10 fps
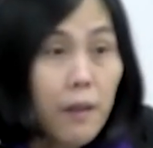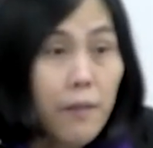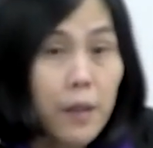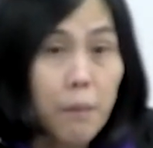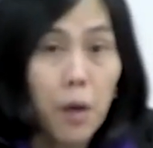
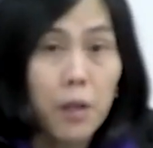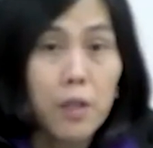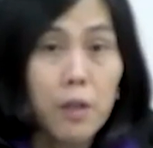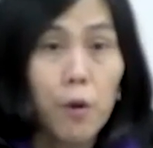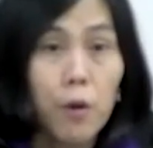The
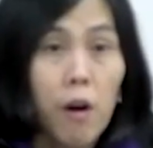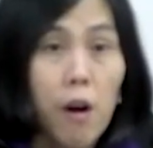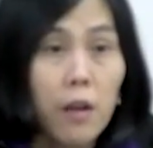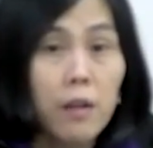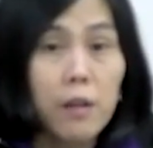monitor for the
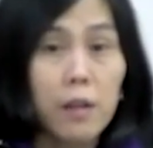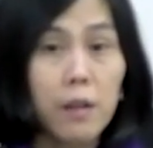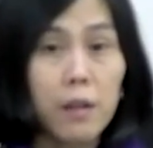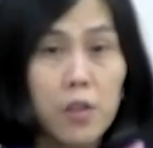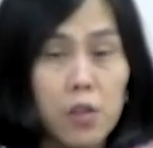heart,
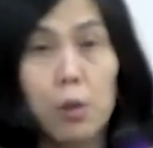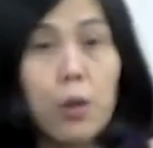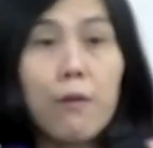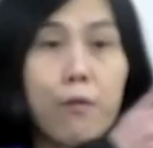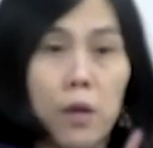they're just
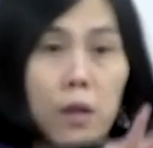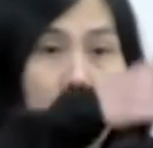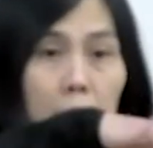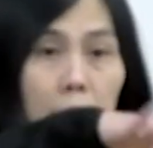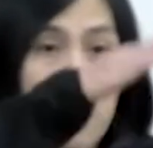looking for the
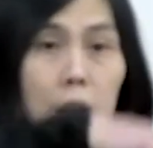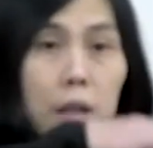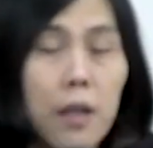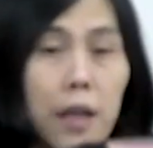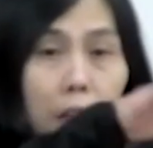
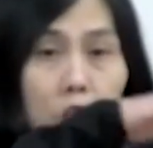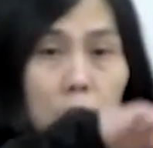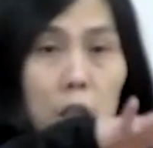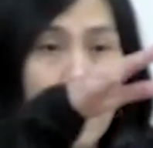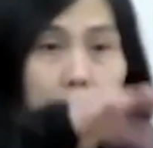uh, EKG,
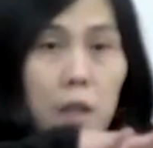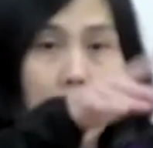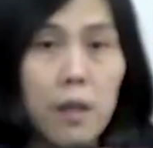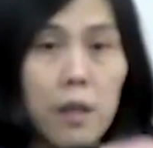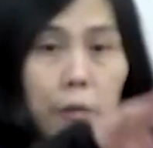
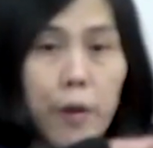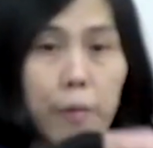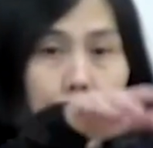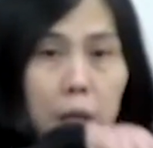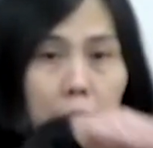
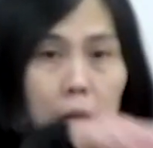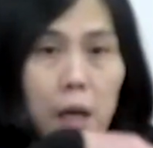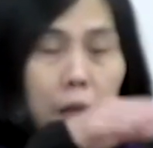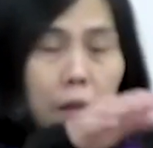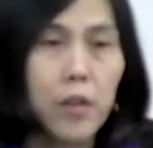
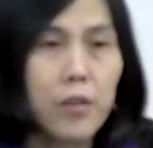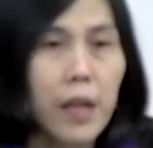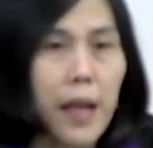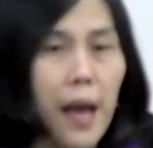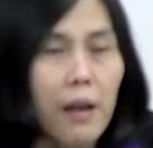arrhythmia, and things
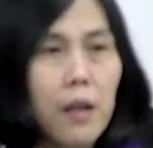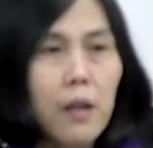like that.